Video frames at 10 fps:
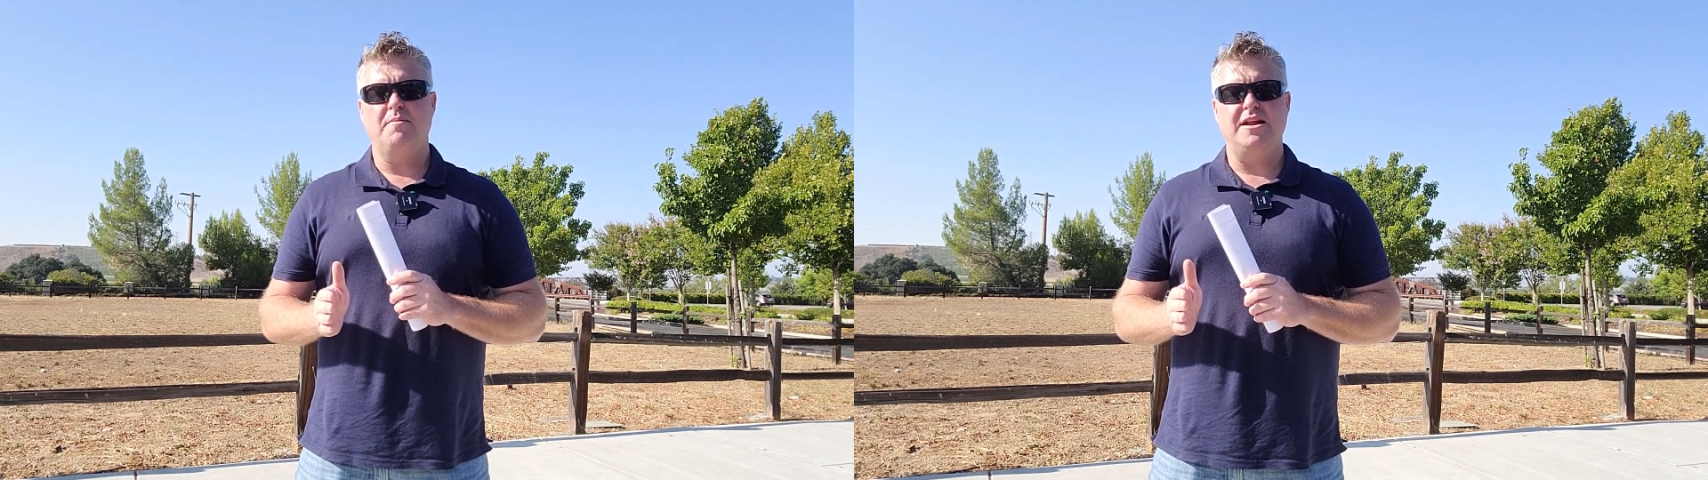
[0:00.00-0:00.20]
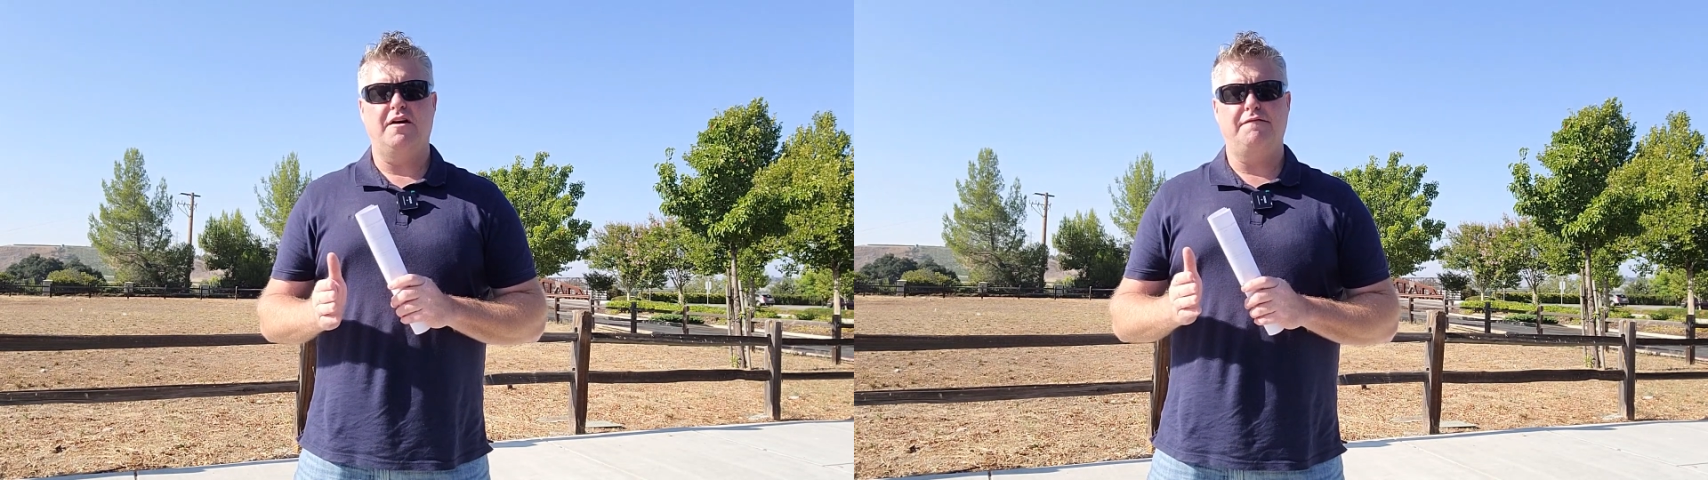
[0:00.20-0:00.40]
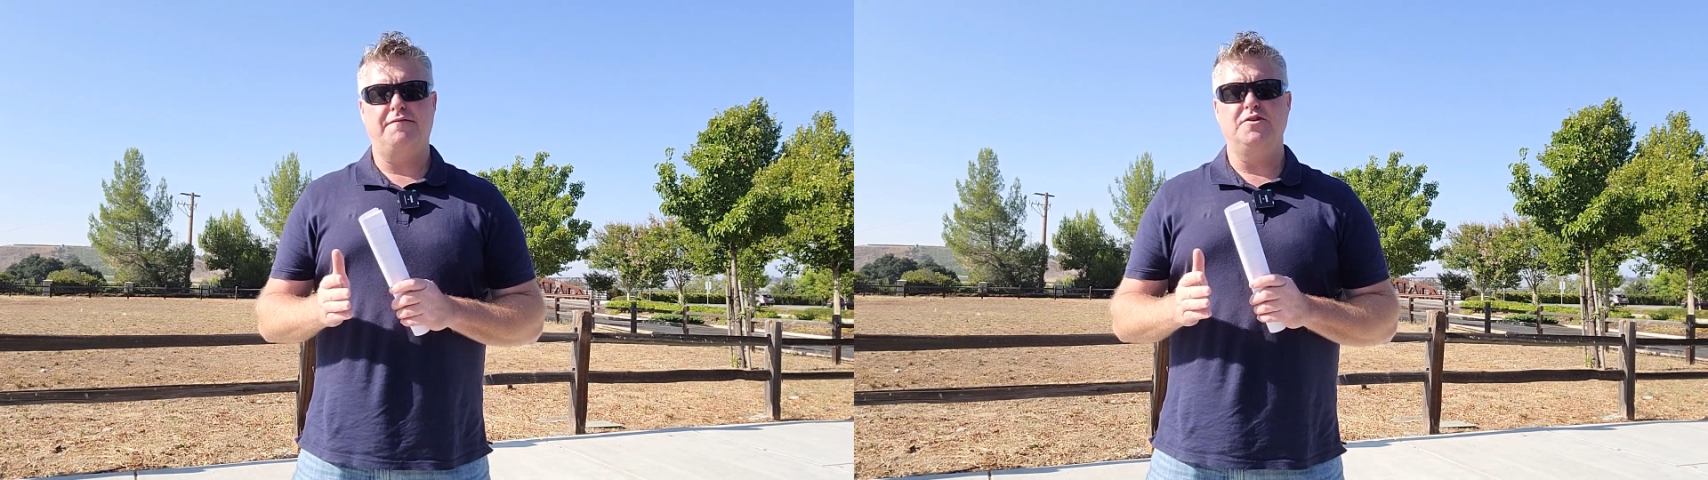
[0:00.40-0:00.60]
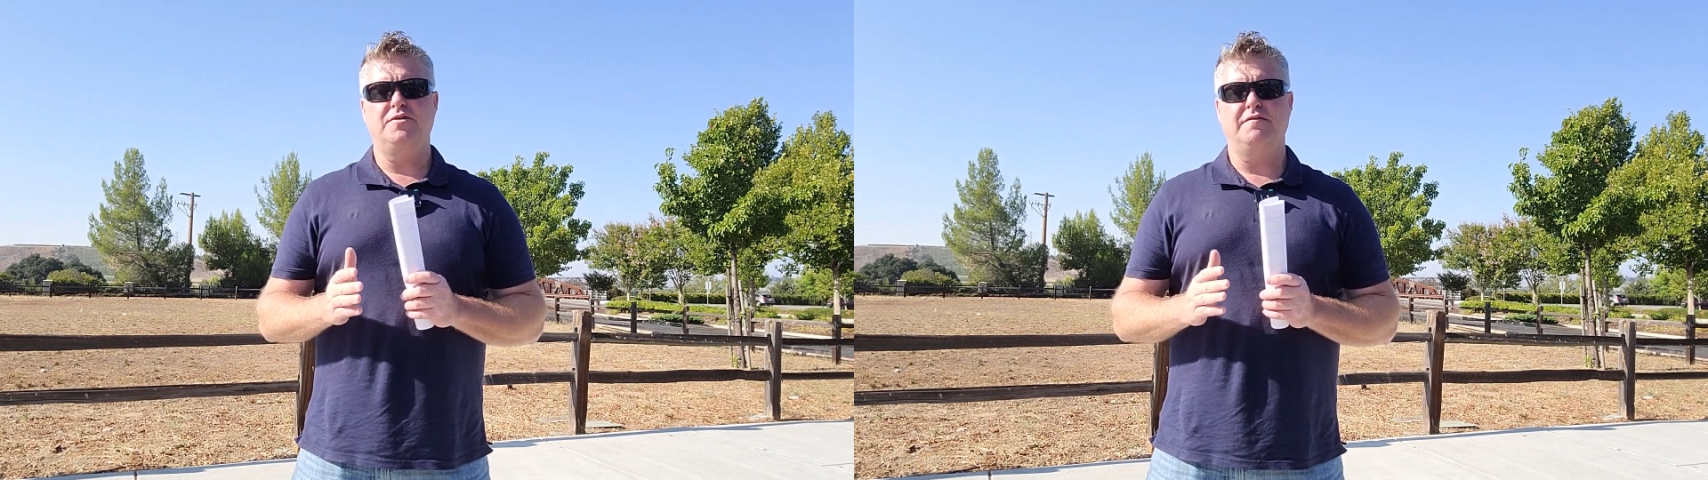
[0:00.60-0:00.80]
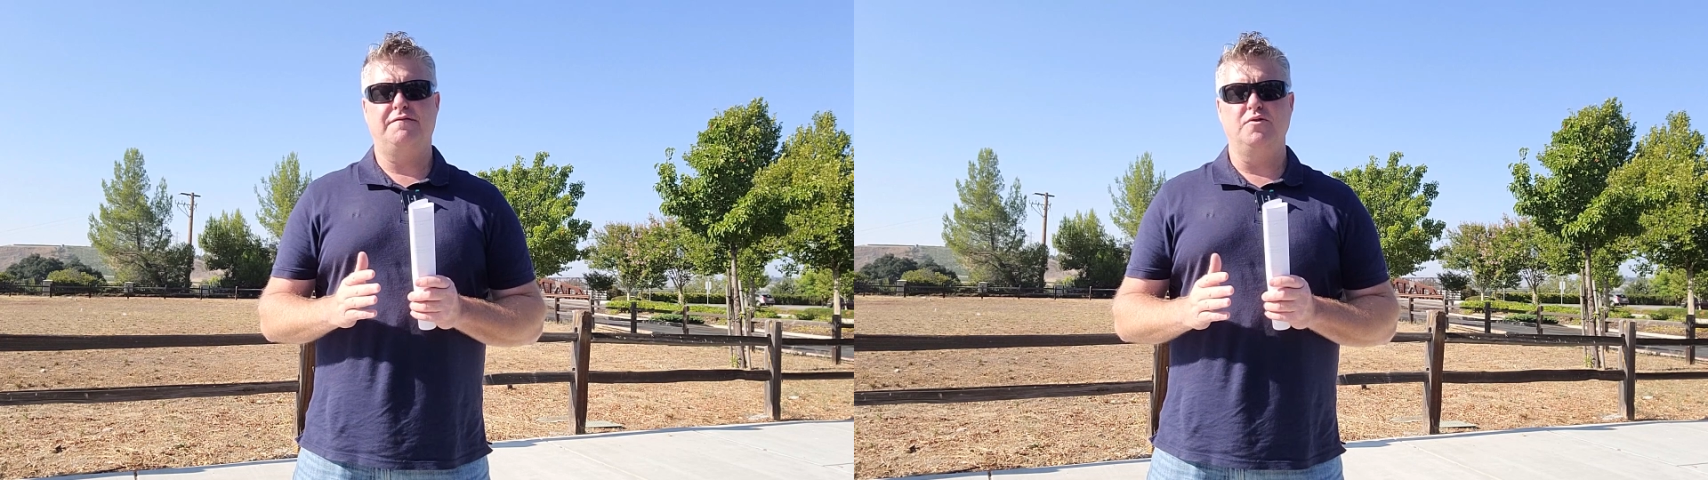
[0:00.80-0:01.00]
money on
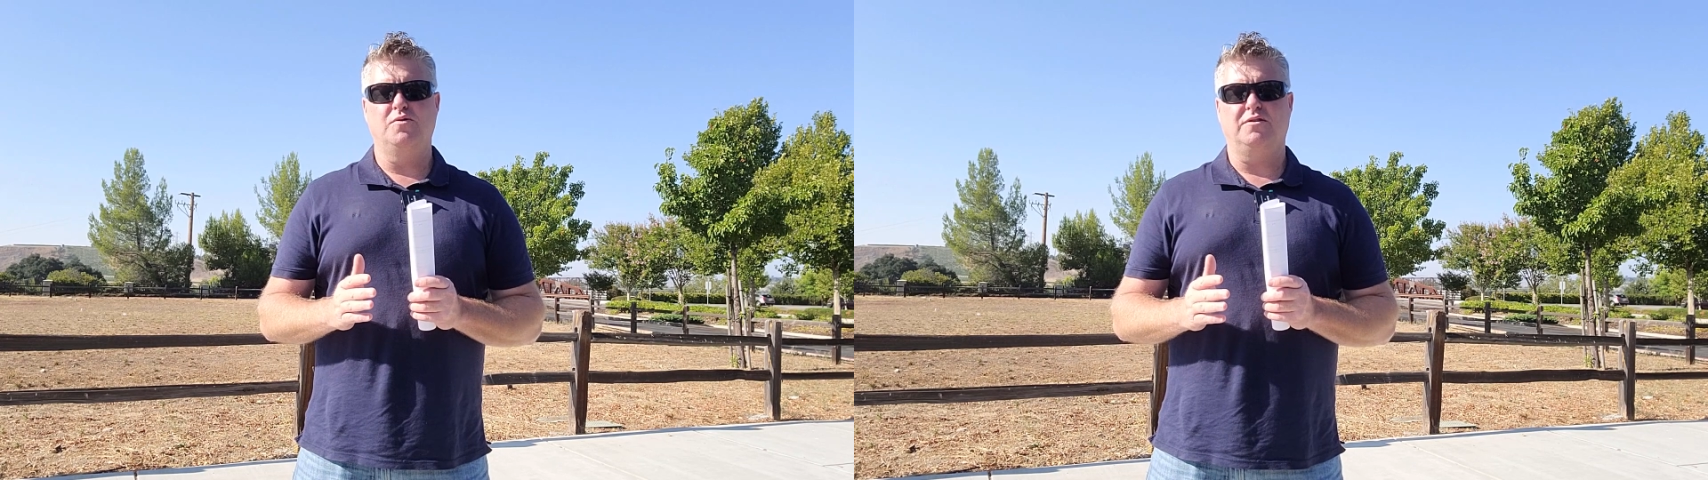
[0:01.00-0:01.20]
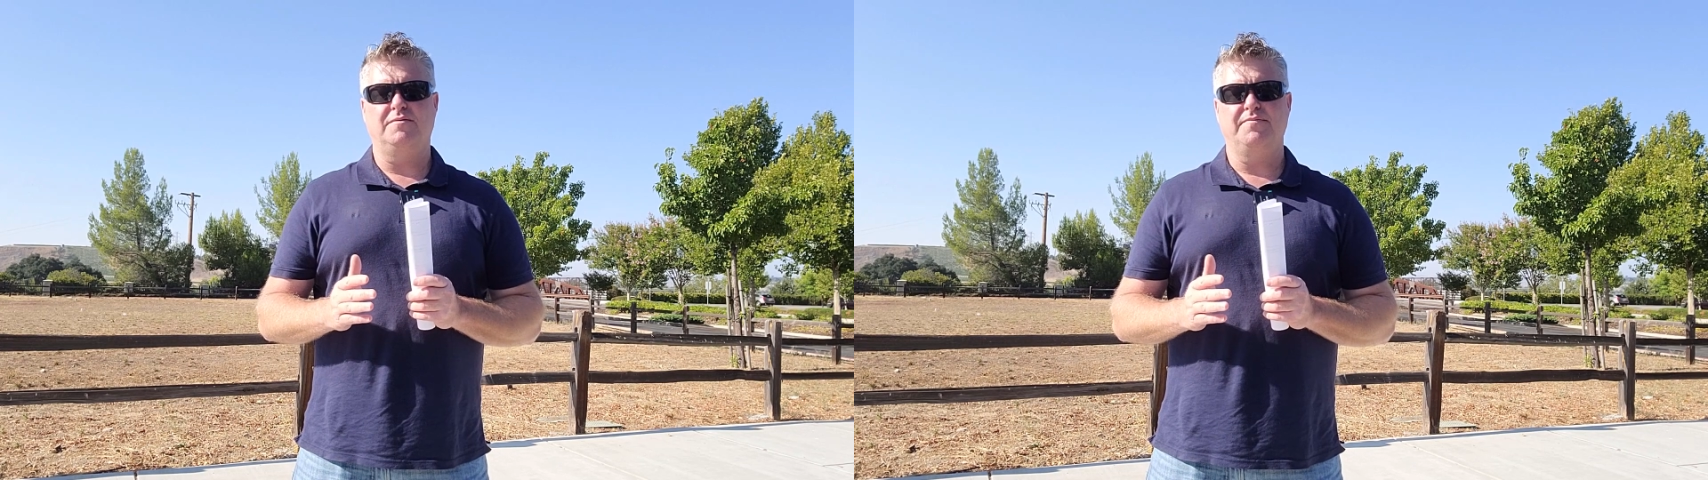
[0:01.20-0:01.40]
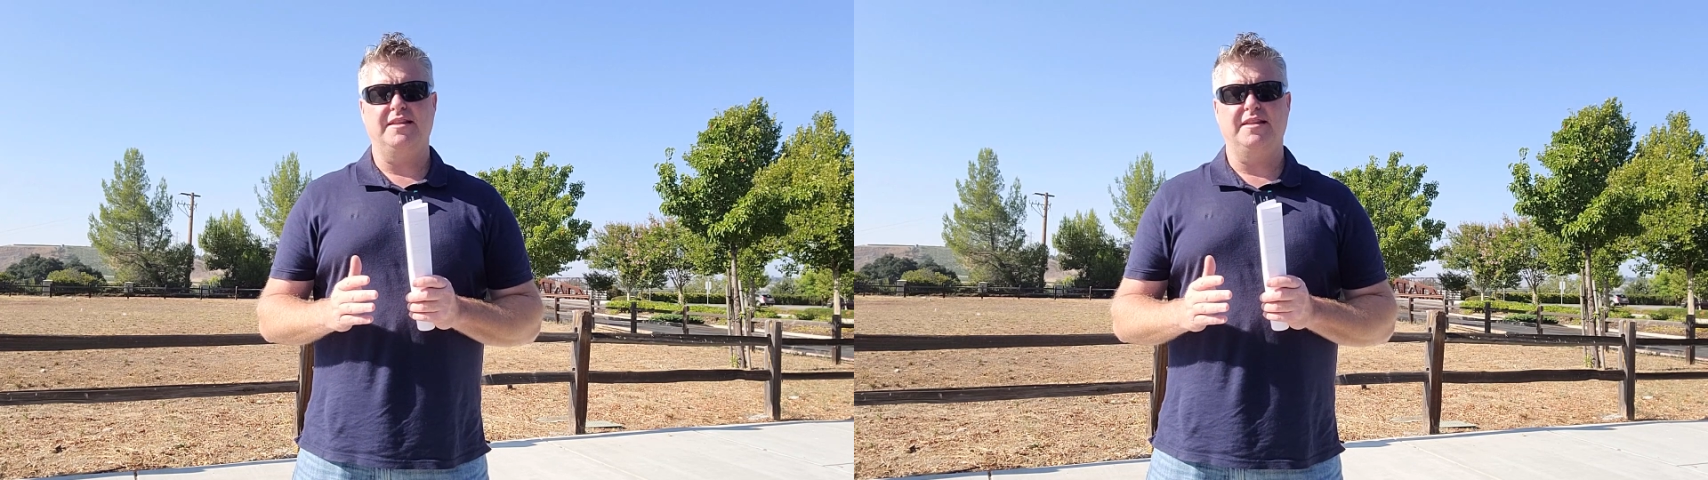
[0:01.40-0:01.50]
food and fuel,